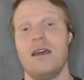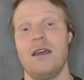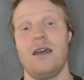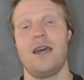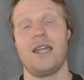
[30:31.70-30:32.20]

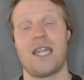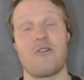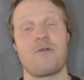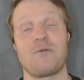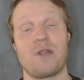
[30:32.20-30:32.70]
And that
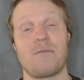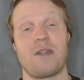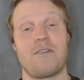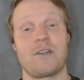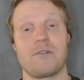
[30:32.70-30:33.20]
would be really
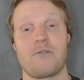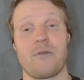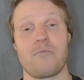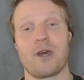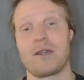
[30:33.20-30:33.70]
beneficial for
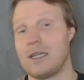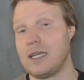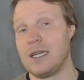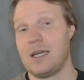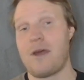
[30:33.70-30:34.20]
him. But
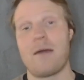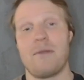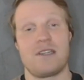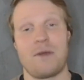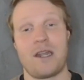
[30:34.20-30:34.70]
yeah,
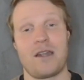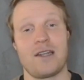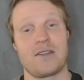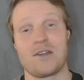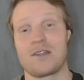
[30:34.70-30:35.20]
Estupiñán
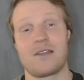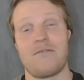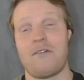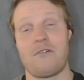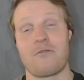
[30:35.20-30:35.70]
is just a
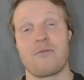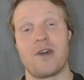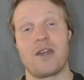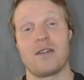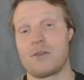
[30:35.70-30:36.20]
favorite of
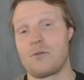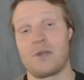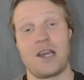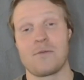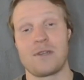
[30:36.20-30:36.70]
mine. So
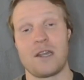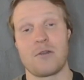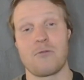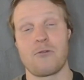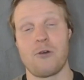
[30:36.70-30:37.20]
he comes in at
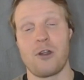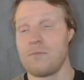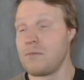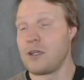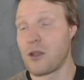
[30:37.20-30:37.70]
number 4.
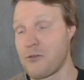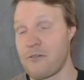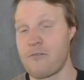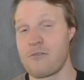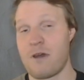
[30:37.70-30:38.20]
Another
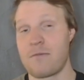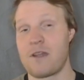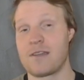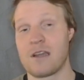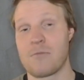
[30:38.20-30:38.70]
favorite of mine
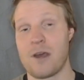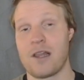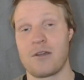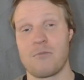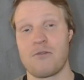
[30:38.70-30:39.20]
is Gabriel
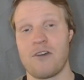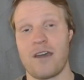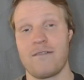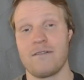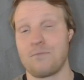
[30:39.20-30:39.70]
at number
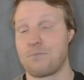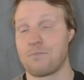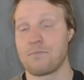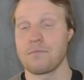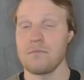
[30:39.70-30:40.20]
5.
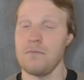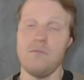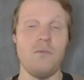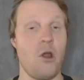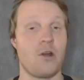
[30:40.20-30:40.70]

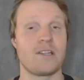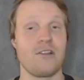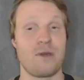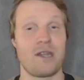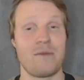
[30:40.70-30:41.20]
Arsenal
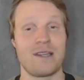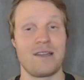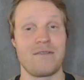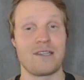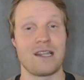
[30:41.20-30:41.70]
have been the best
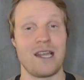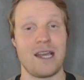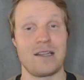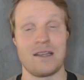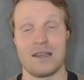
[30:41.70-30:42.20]
defense in the
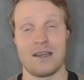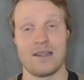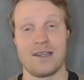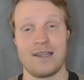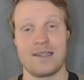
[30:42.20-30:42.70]
league
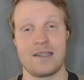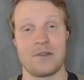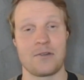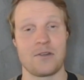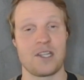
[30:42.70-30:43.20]
this season in
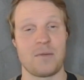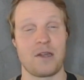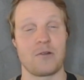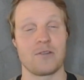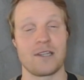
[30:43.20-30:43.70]
terms of
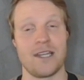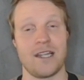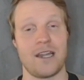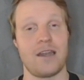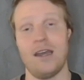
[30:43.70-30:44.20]
expected goals conceded,